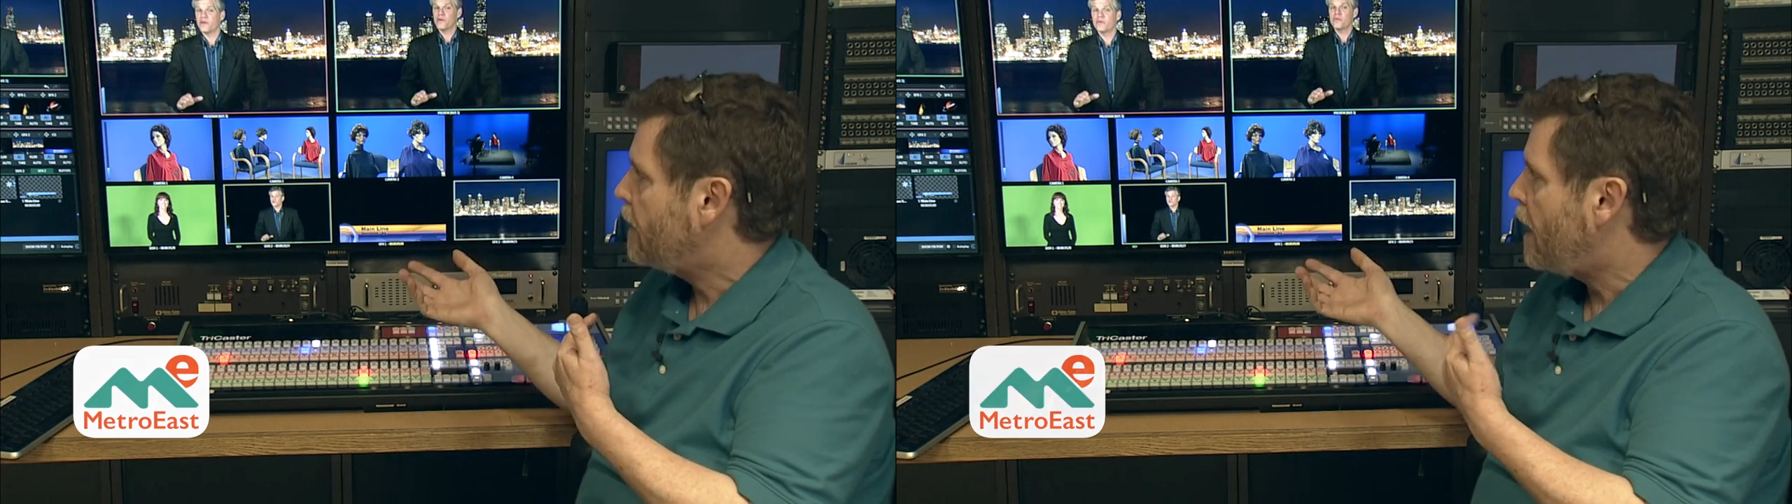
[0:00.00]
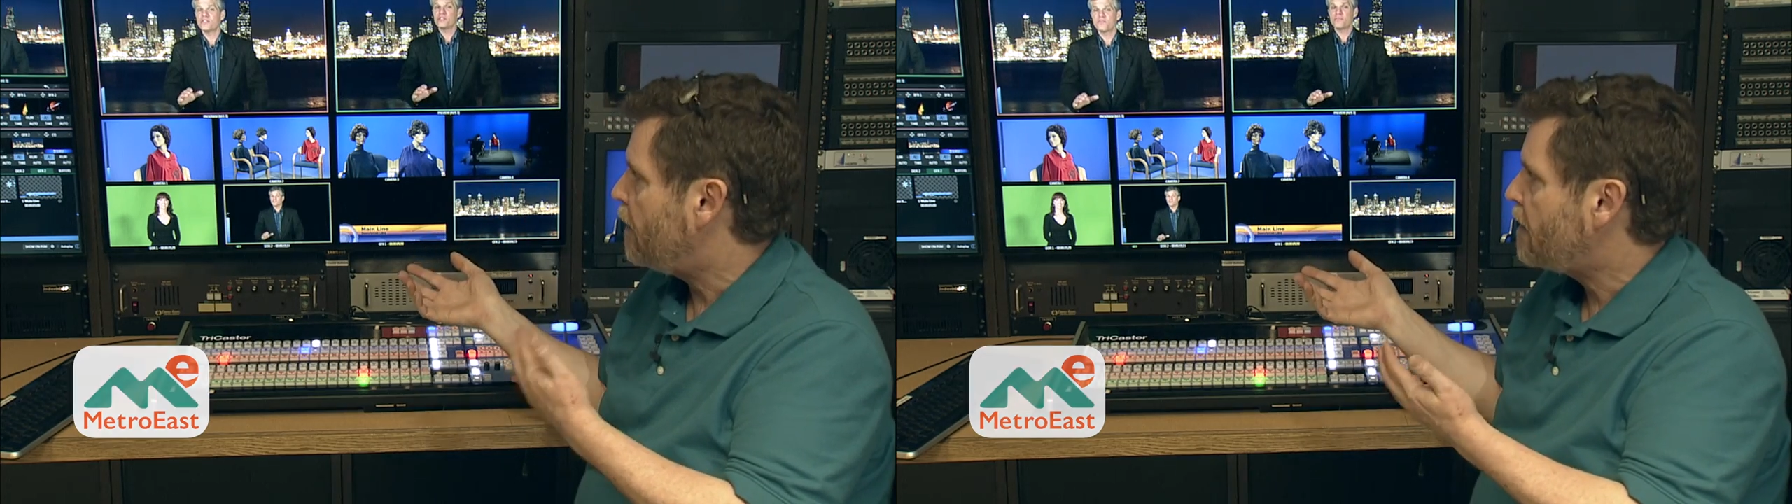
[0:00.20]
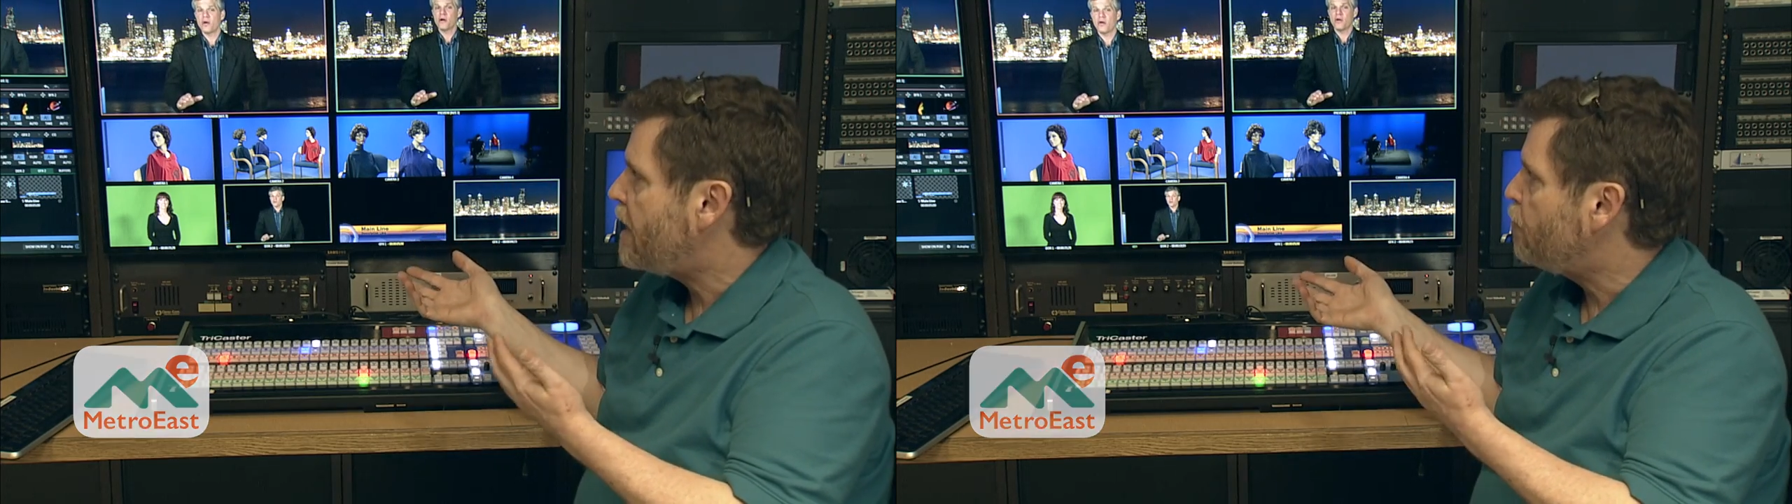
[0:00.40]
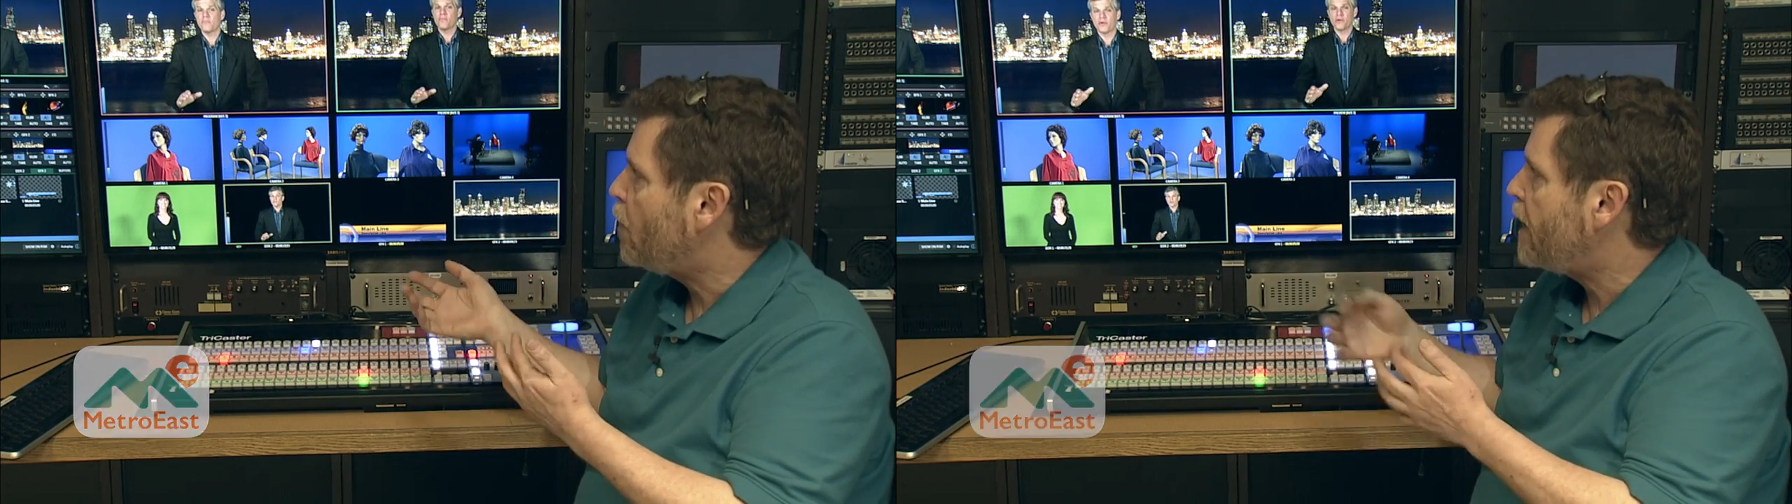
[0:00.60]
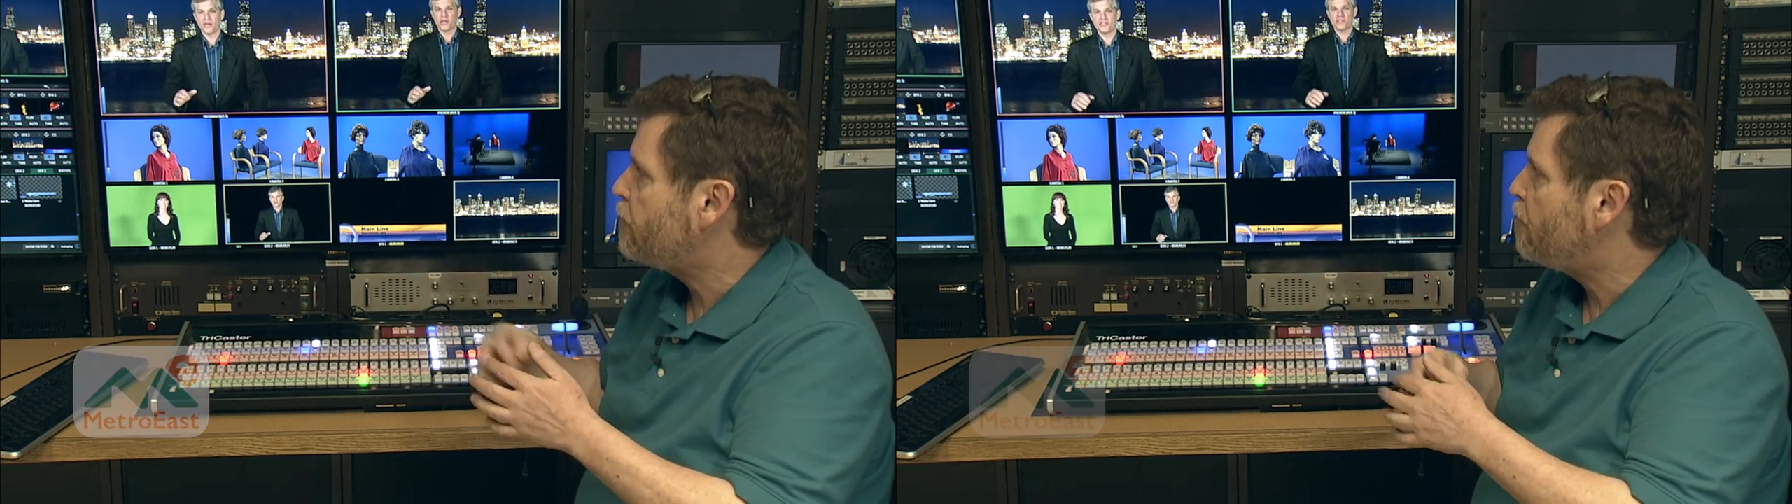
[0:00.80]
uh, kind of
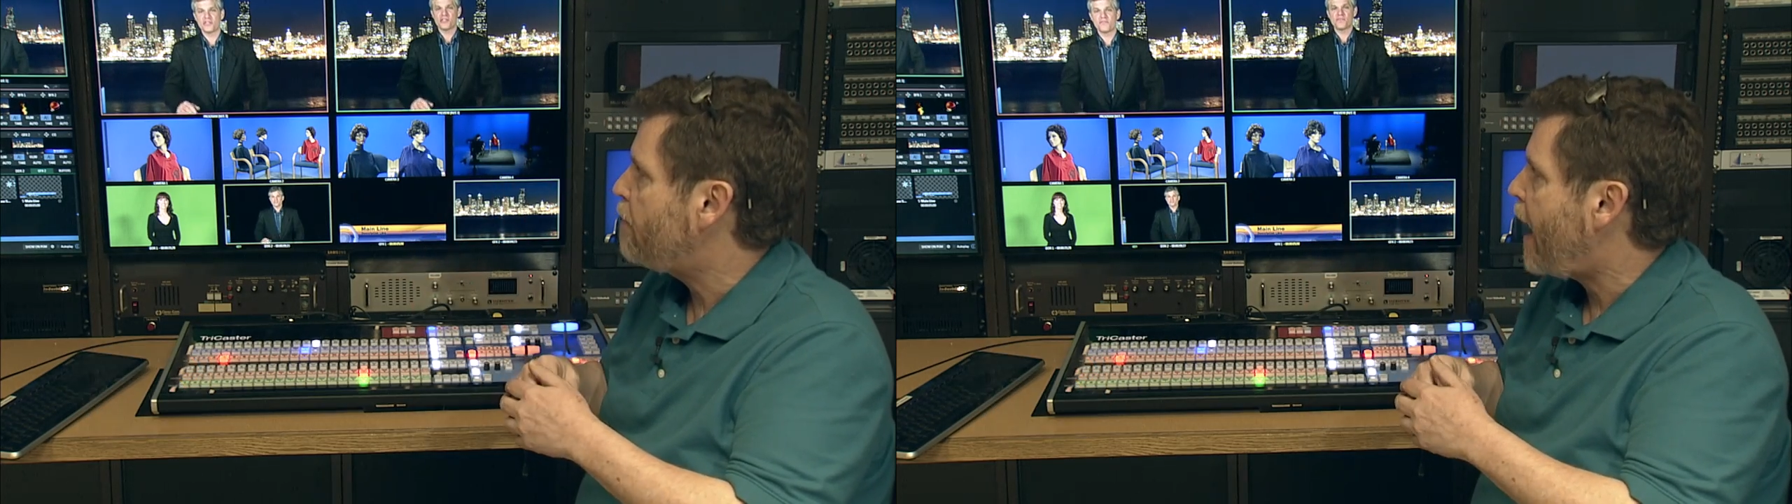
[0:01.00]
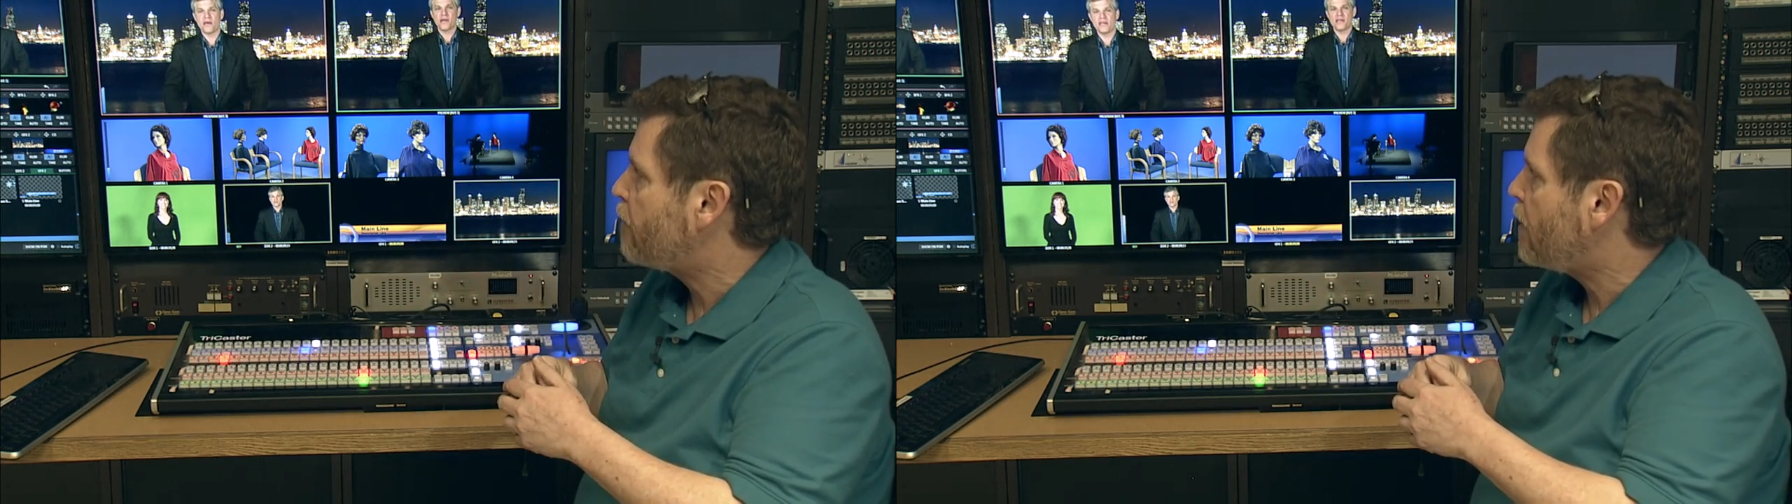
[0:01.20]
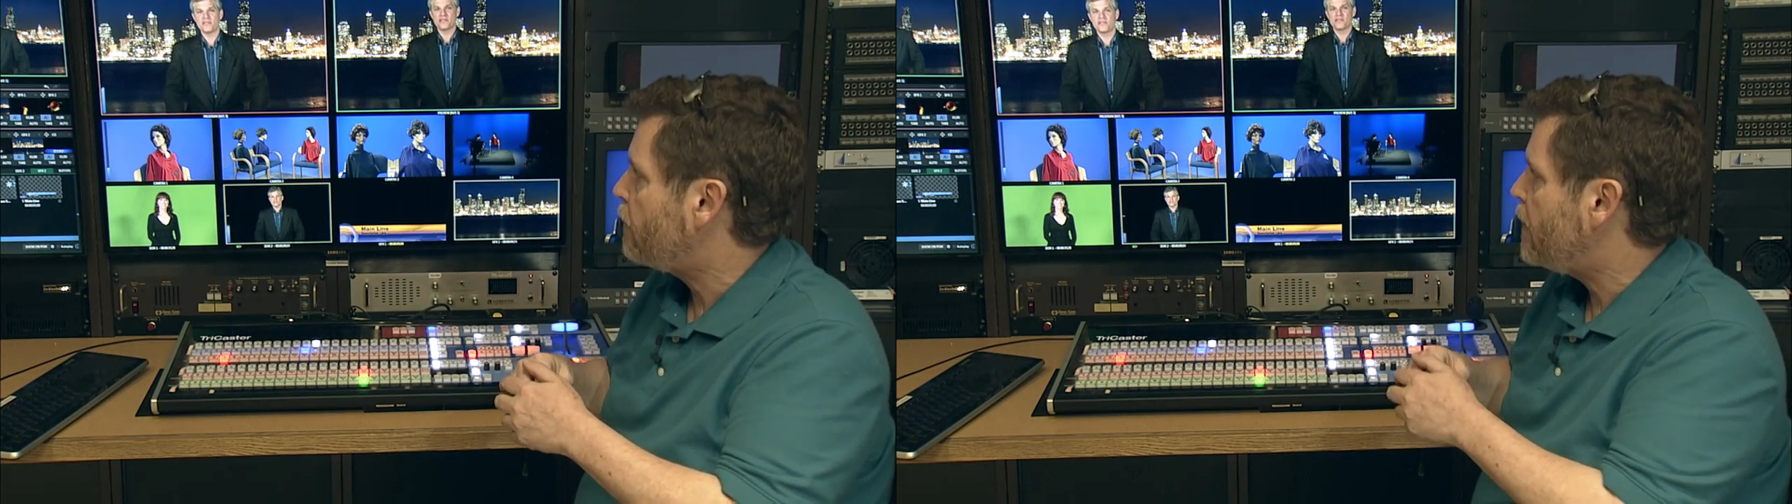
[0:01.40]
whatever background